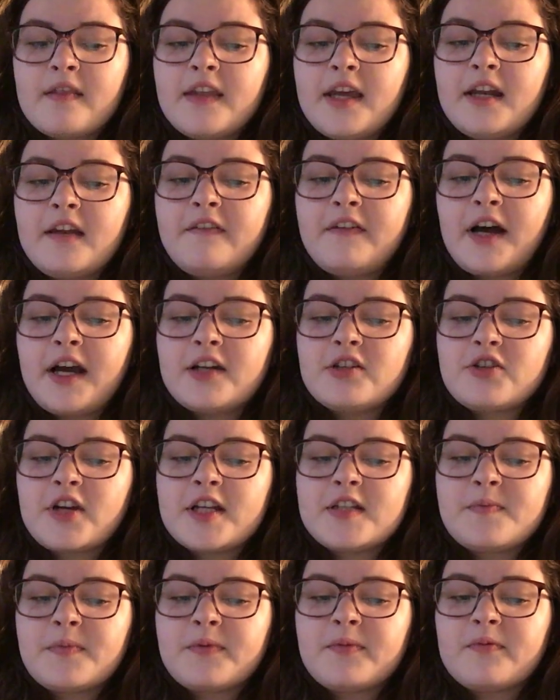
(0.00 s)
They define
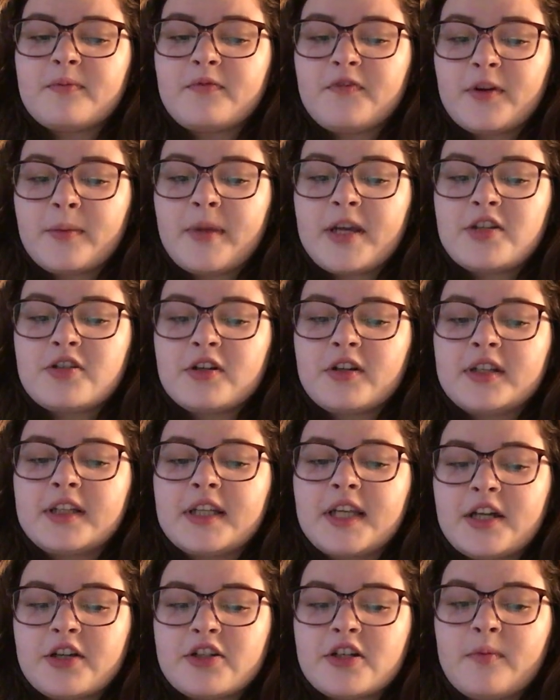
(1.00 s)

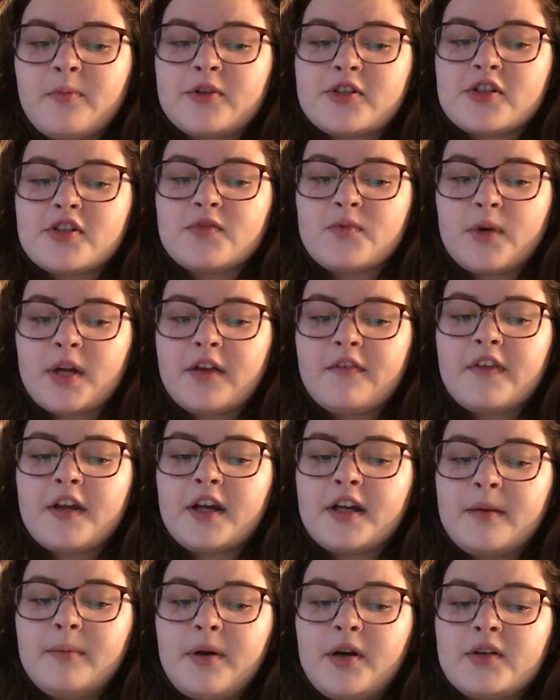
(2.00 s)
transformational leadership, which is one of
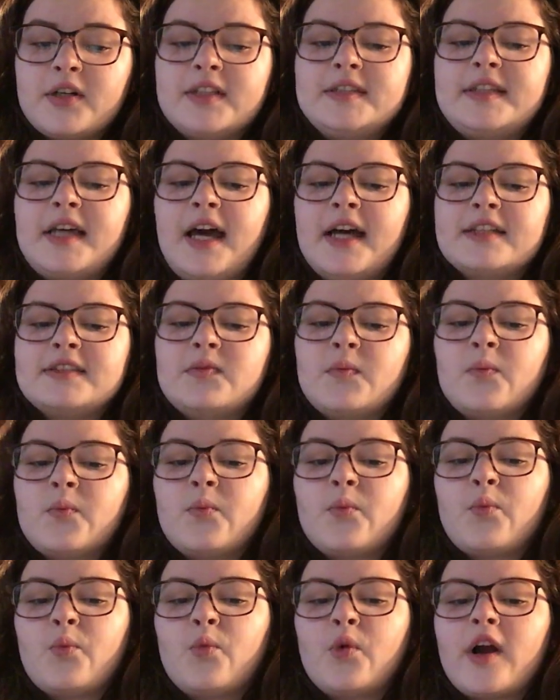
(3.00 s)
their components, as
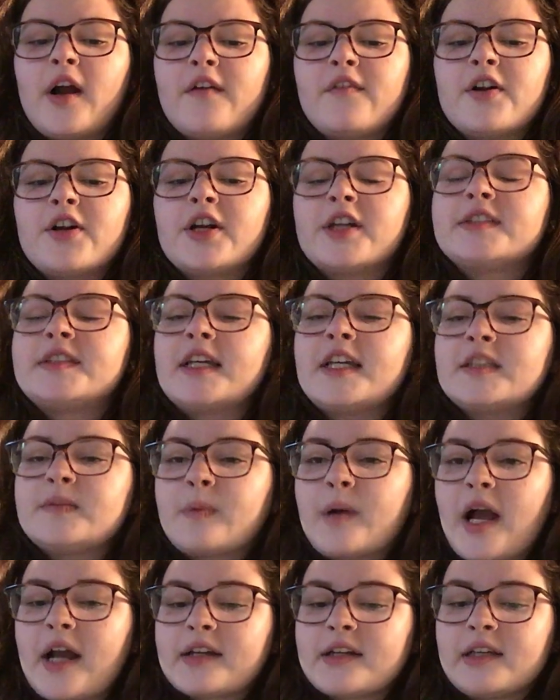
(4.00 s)
wherever nursing is
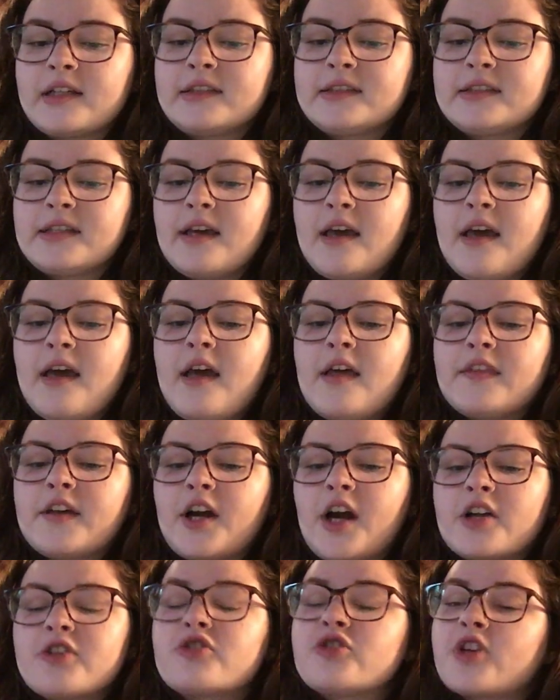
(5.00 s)
practiced,
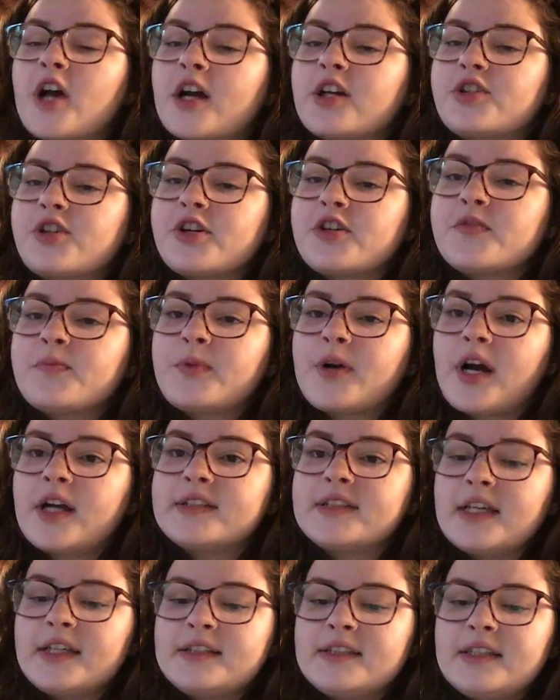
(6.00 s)
there are structures,
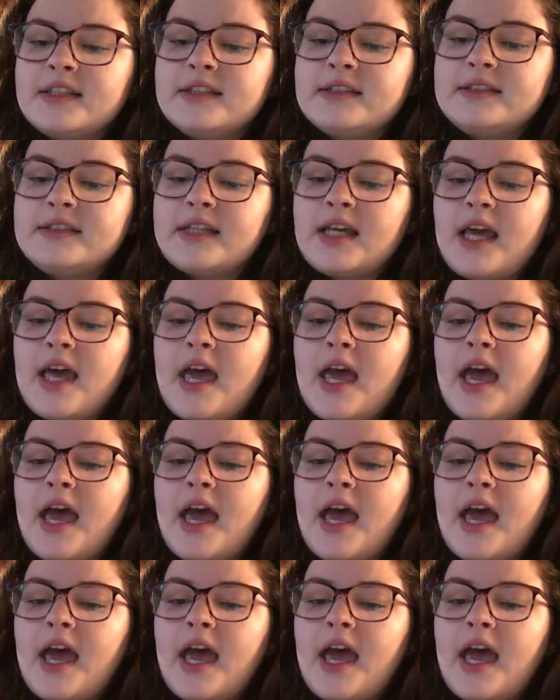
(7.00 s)
processes,